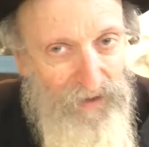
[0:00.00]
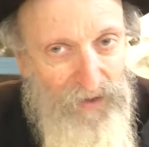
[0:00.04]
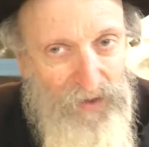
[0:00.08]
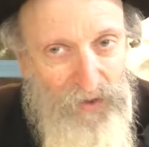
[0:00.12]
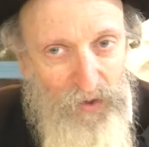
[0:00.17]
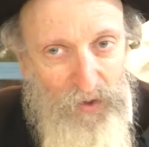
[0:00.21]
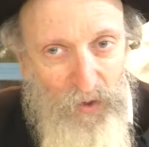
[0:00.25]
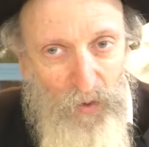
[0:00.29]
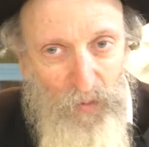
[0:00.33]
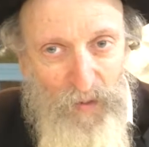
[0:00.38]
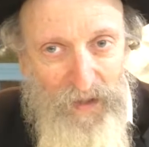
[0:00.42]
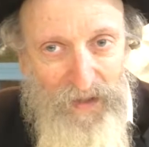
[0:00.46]

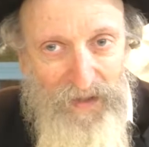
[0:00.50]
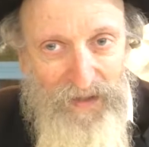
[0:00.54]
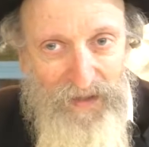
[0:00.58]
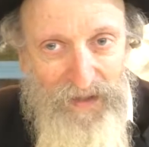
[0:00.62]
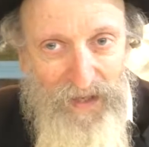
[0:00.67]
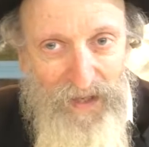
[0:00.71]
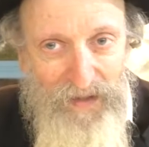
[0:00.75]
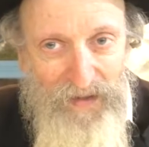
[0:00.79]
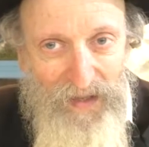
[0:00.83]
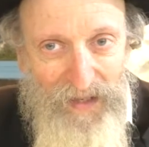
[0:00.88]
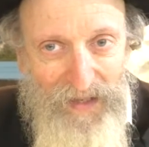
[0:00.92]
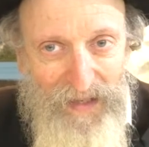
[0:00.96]
So he
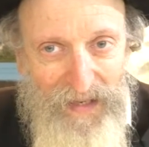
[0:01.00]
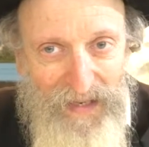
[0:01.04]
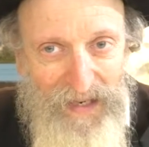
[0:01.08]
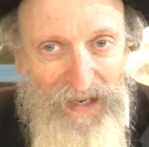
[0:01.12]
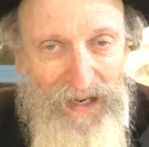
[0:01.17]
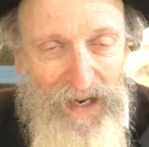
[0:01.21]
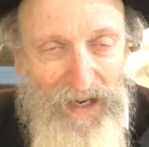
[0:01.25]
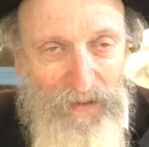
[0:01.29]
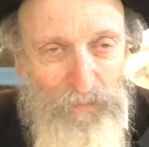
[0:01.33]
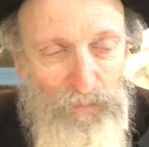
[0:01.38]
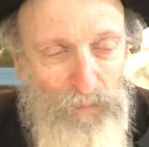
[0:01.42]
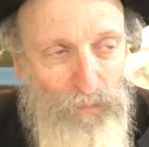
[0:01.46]
said that
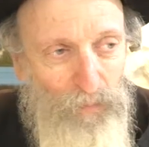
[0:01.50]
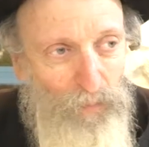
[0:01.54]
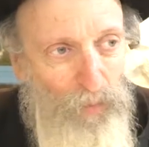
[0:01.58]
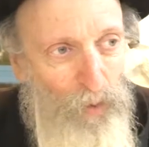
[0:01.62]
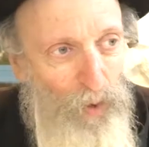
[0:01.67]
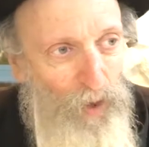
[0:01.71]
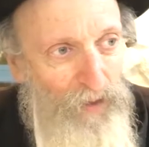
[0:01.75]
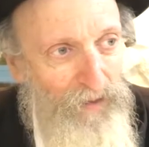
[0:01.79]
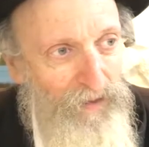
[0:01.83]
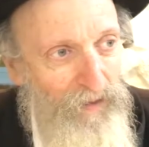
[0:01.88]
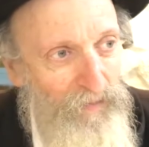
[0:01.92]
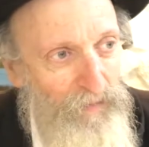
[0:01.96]
he had
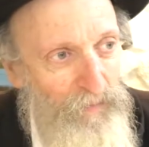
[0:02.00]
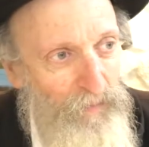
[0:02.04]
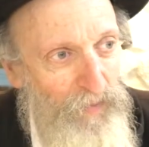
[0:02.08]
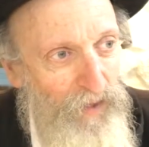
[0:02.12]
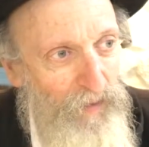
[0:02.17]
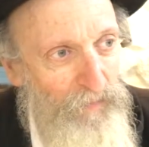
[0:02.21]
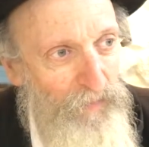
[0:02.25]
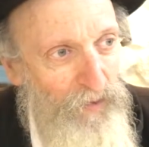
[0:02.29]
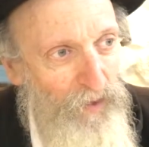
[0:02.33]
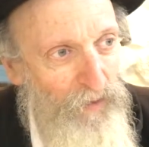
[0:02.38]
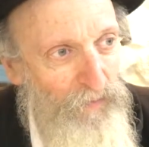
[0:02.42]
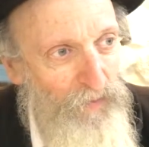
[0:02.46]
bought
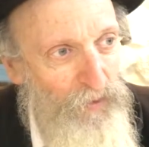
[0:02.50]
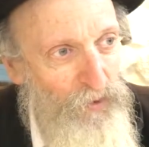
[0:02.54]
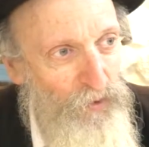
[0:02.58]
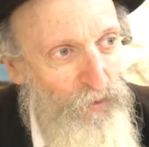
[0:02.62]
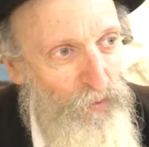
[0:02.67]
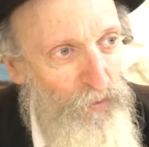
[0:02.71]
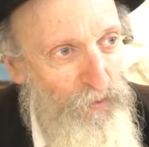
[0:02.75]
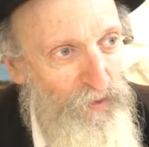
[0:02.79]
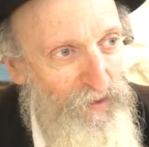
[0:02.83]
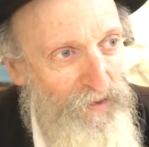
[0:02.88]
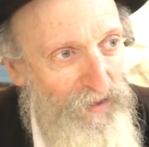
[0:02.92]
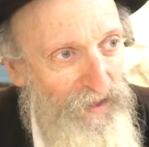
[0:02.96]
a pair of
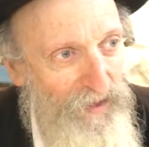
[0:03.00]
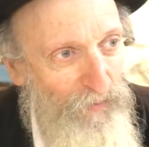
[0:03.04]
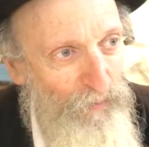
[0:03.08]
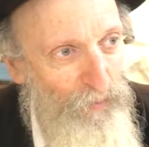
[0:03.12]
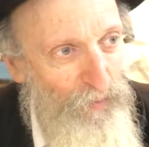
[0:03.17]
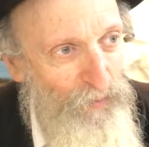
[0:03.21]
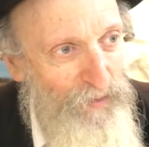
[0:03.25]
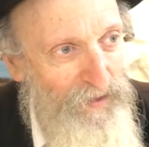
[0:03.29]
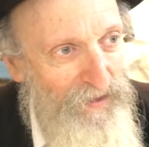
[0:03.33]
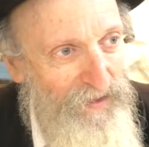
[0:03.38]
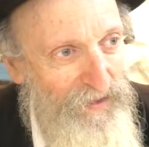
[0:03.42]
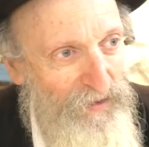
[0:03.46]
shoes that
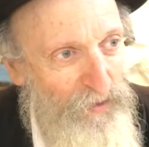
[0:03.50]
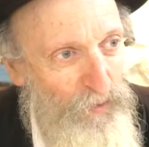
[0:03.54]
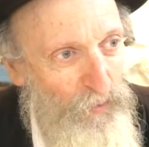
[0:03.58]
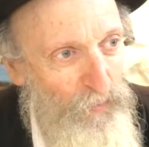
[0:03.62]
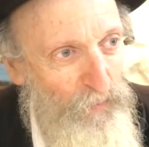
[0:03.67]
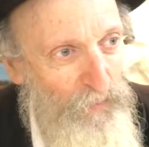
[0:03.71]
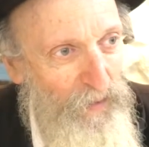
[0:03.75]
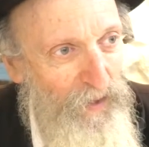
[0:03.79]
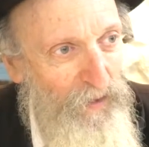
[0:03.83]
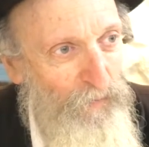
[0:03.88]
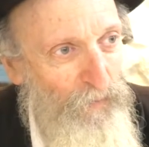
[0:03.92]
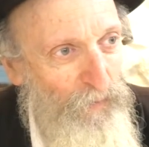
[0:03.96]
was too
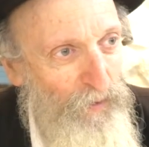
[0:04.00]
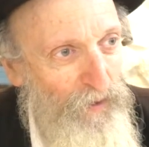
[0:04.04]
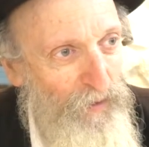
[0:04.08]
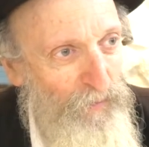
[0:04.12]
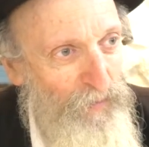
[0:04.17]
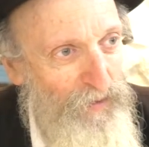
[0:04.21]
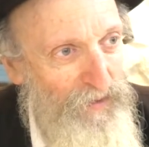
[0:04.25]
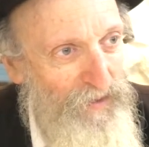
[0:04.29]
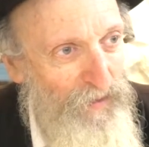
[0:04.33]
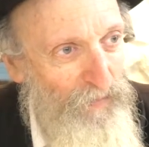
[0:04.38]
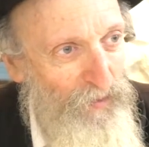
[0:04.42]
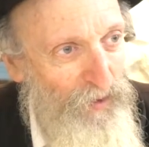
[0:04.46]
big for
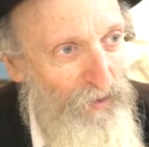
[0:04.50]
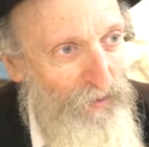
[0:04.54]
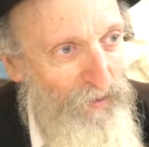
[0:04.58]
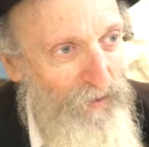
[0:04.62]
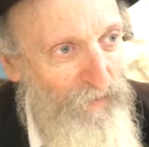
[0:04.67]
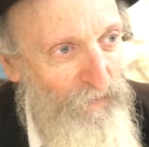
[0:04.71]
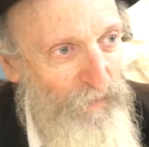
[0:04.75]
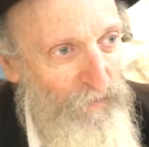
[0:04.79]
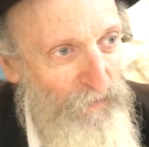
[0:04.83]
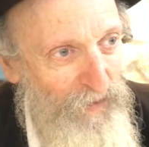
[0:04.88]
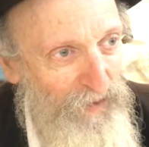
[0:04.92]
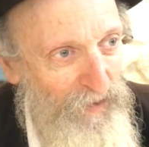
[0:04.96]
him or something, or
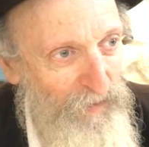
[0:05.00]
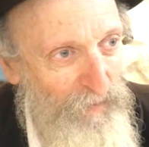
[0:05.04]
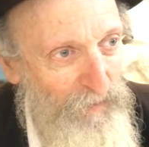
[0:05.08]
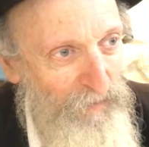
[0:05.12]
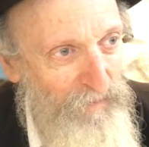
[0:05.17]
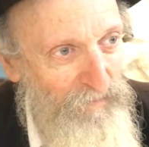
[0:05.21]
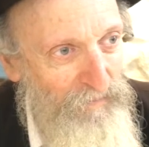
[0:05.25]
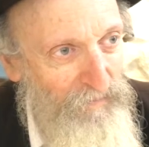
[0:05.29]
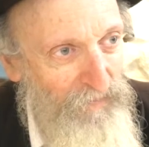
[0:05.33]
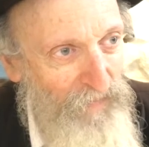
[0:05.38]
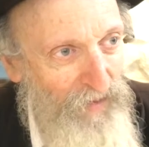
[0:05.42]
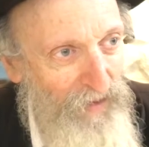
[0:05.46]
didn't fit
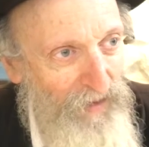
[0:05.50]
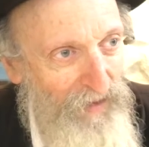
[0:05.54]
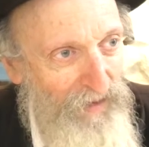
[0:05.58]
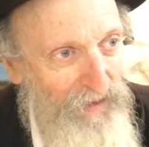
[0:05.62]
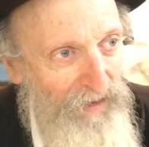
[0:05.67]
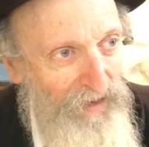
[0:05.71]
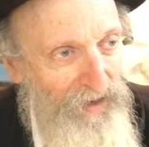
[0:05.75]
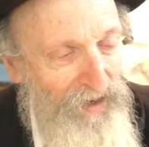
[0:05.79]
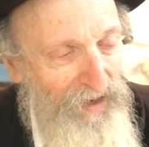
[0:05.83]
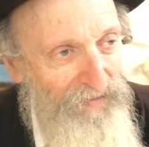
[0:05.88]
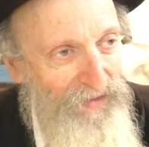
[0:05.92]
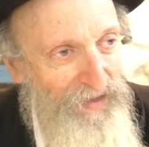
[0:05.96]
him,
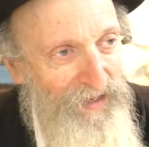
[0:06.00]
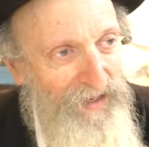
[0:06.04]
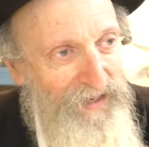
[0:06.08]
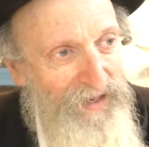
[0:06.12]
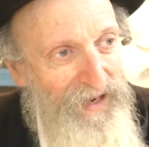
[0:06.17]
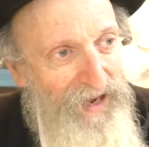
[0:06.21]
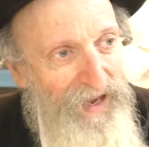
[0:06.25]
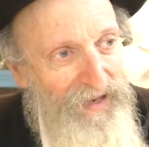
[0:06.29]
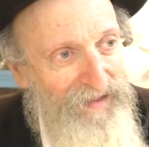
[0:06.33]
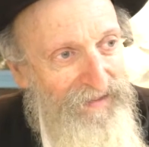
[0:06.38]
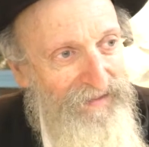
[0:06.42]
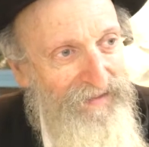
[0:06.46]
and that he
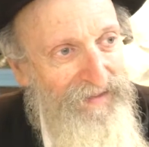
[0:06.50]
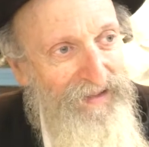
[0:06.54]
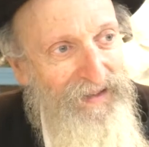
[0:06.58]
gave